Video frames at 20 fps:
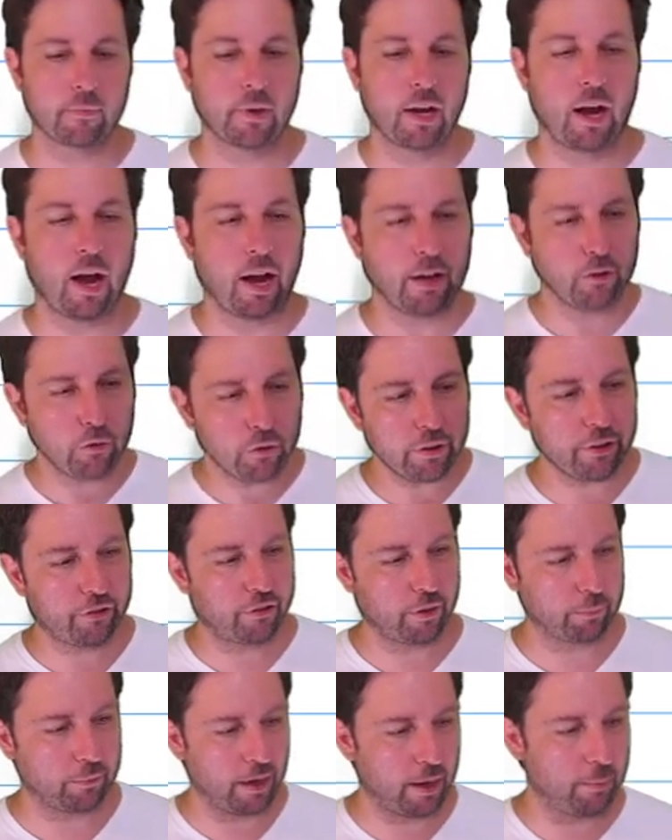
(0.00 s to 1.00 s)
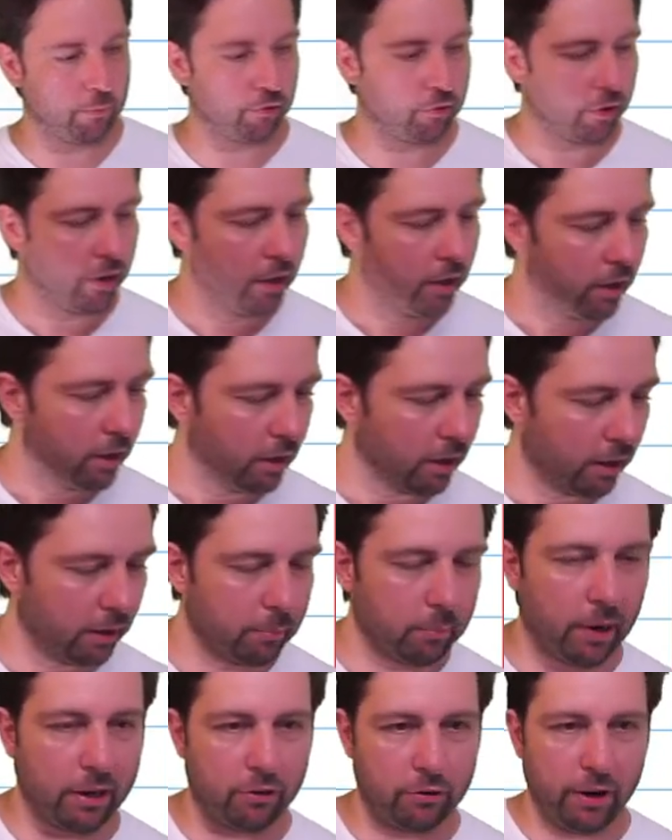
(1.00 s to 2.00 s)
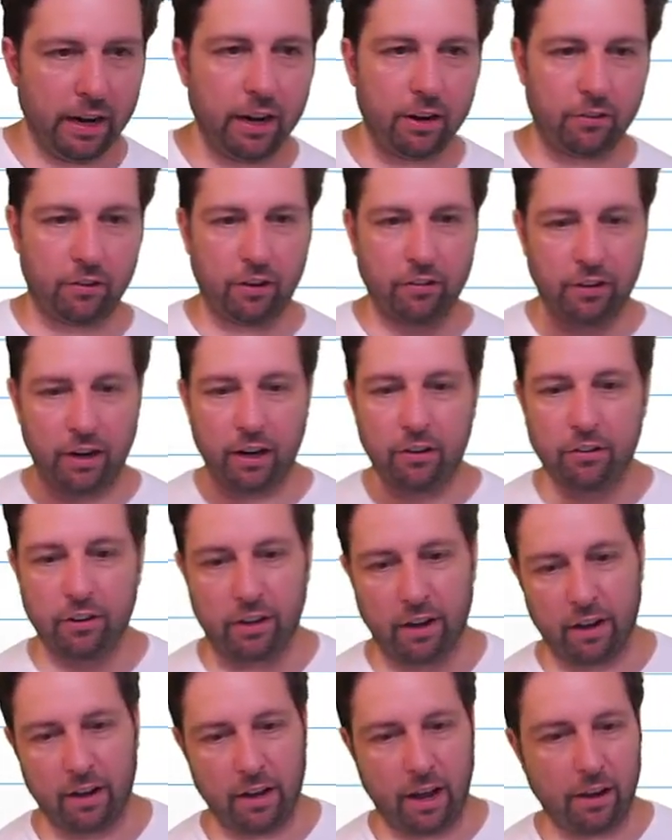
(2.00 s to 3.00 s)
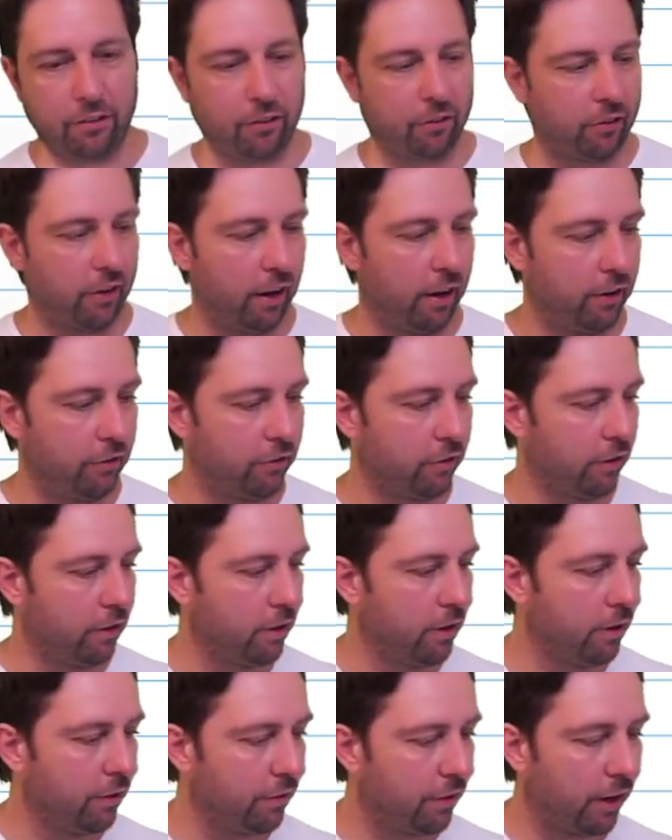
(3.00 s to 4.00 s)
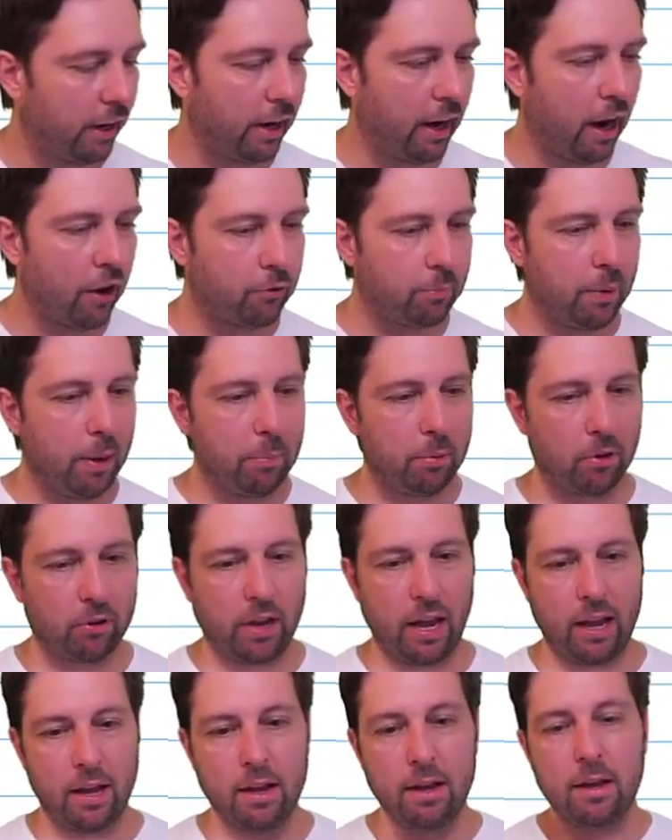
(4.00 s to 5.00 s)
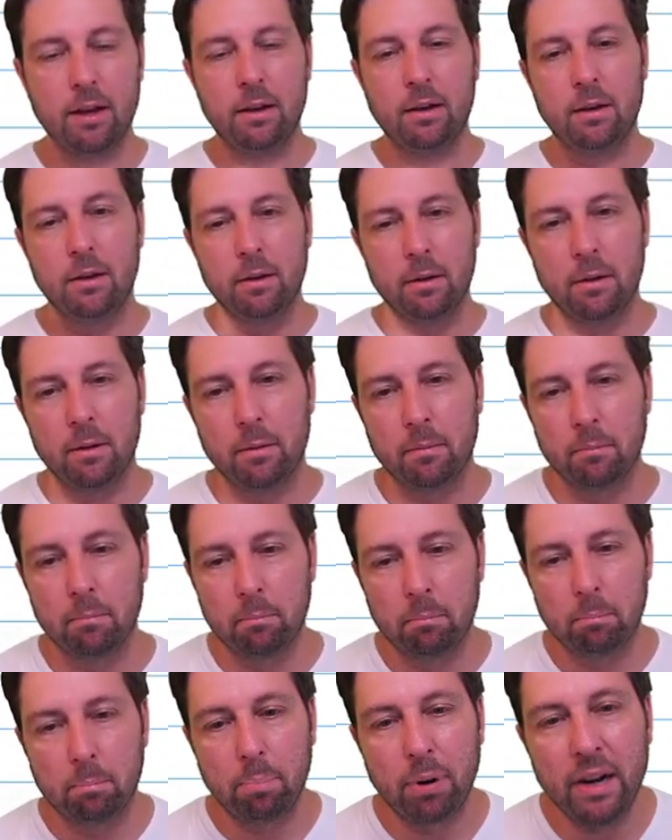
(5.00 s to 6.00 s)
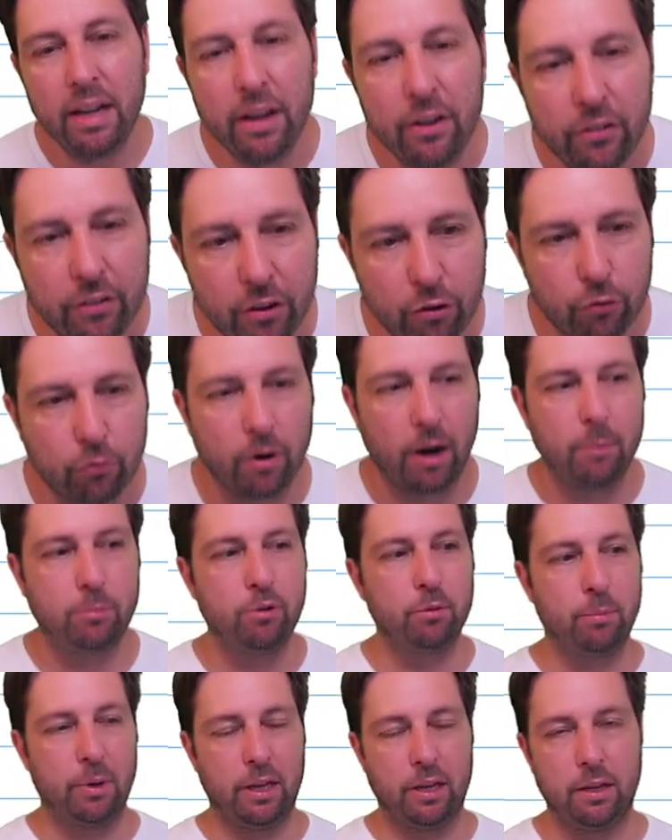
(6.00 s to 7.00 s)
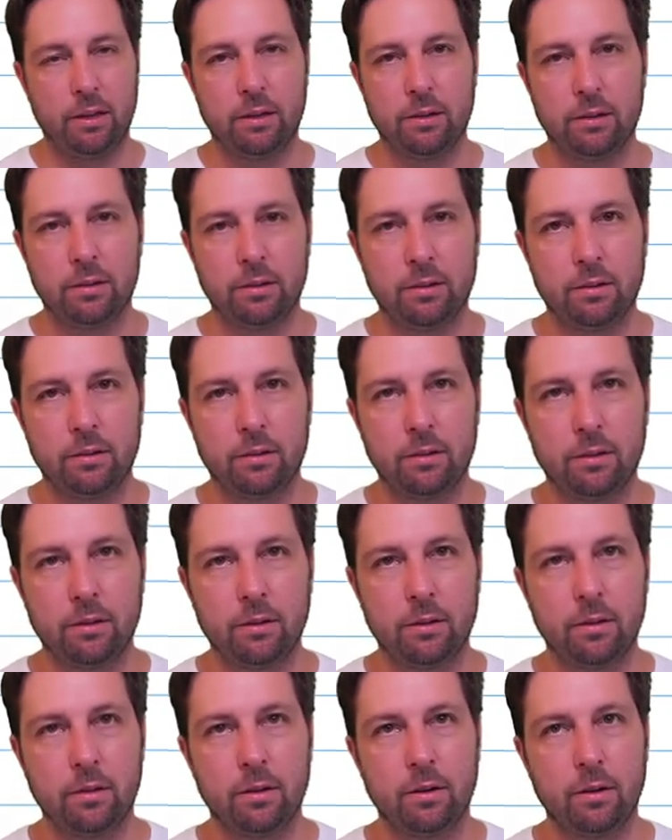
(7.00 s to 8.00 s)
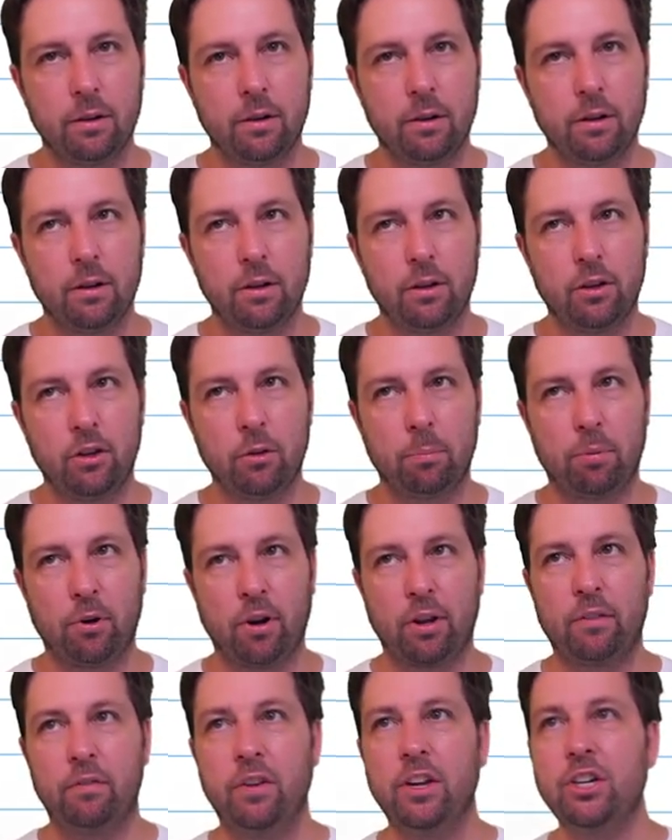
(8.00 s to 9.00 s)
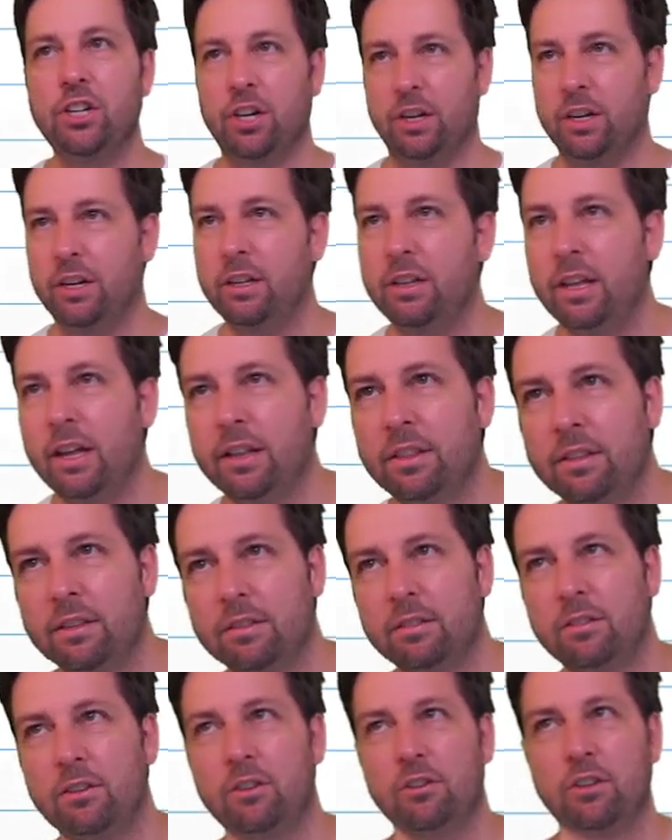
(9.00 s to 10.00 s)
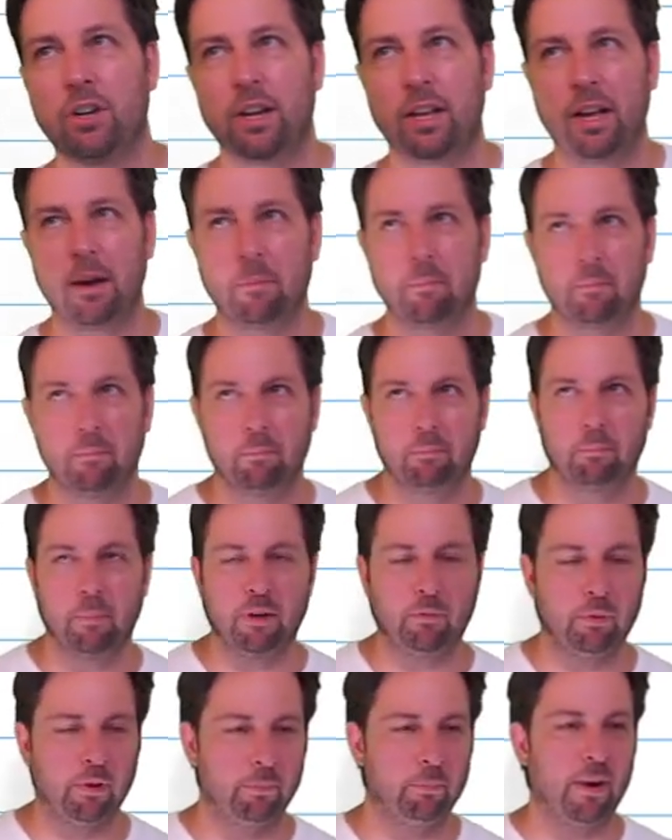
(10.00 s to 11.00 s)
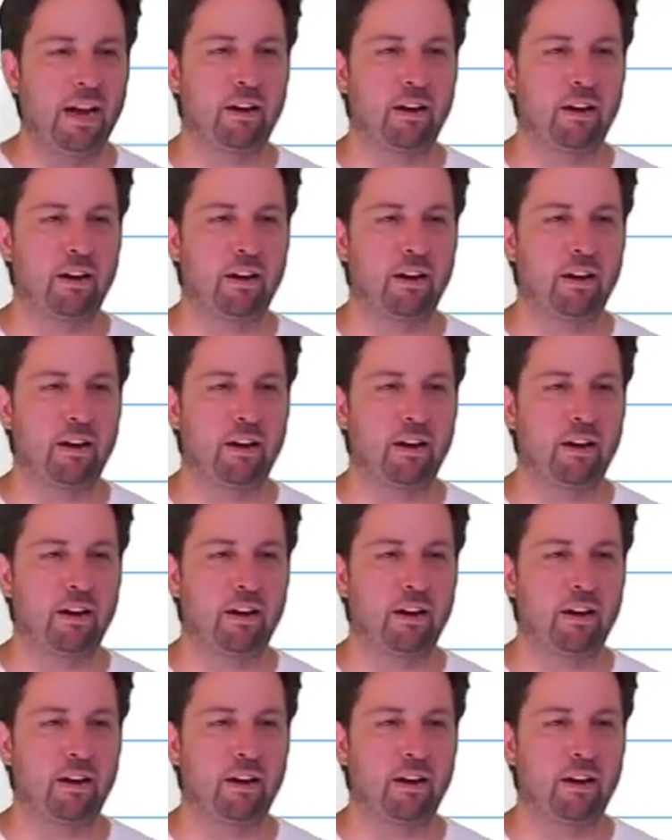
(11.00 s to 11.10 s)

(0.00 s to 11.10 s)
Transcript: I do this sometimes in my trainings as an exercise, but I ask people, okay, please describe to me your product vision. And then usually I'm met with blank